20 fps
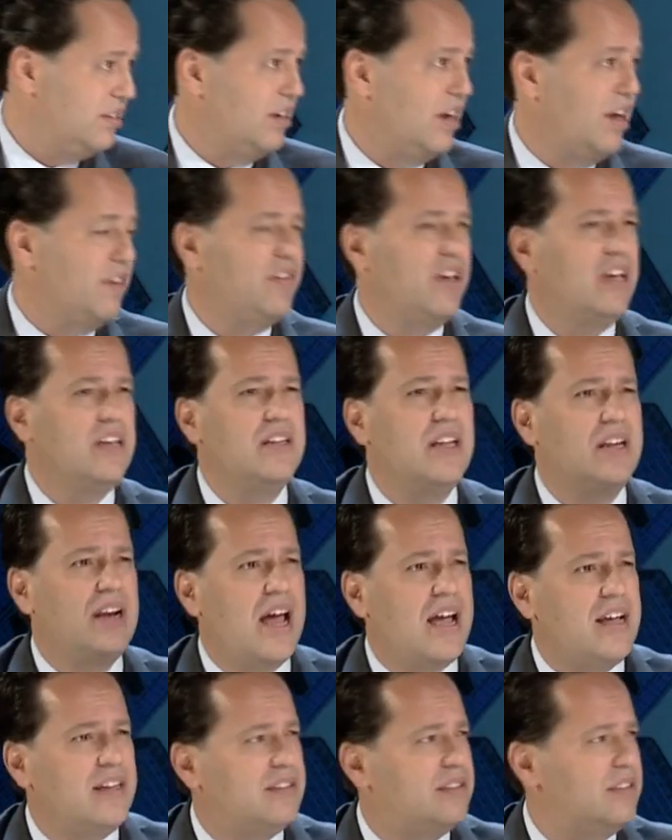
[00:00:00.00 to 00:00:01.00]
I think in the
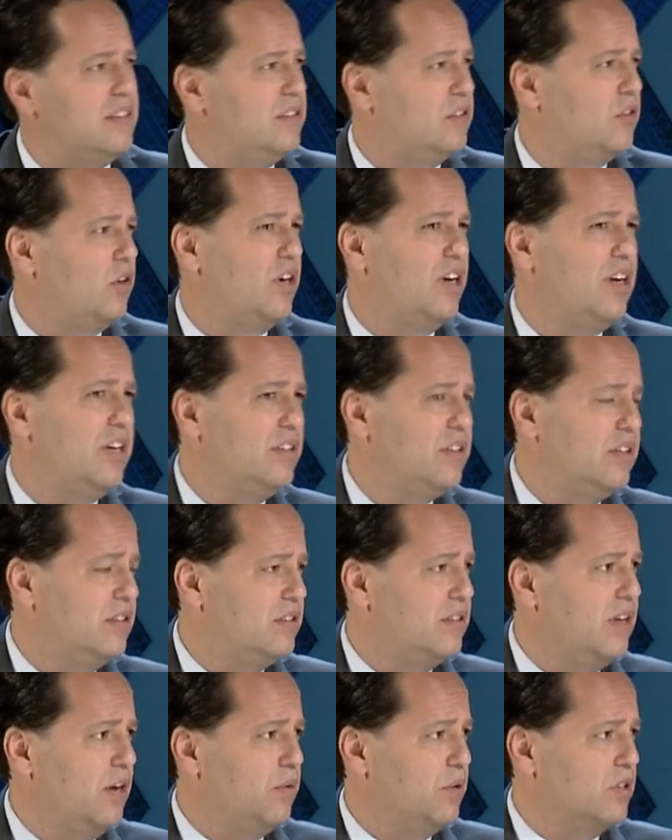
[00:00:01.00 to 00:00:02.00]
90s or 80s
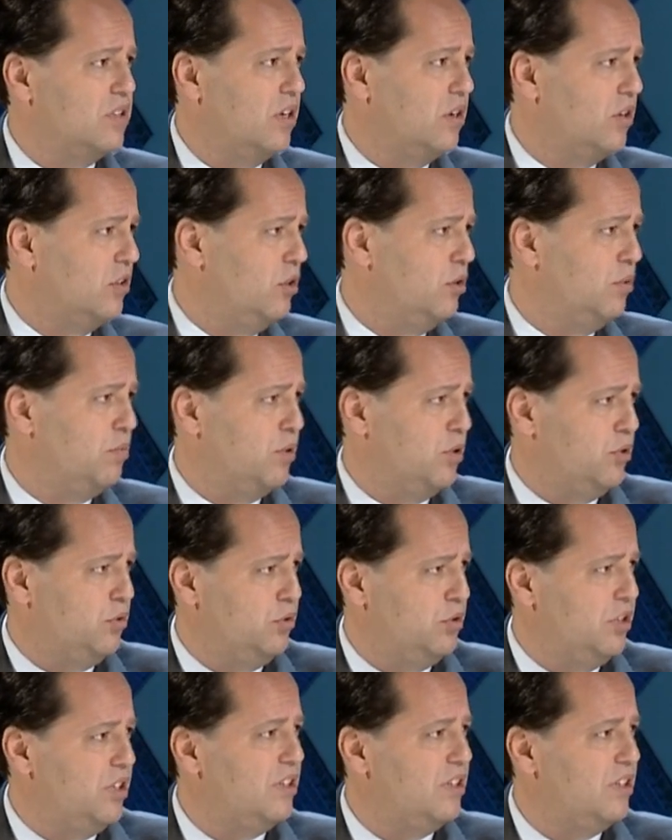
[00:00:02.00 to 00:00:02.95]
there was another opportunity.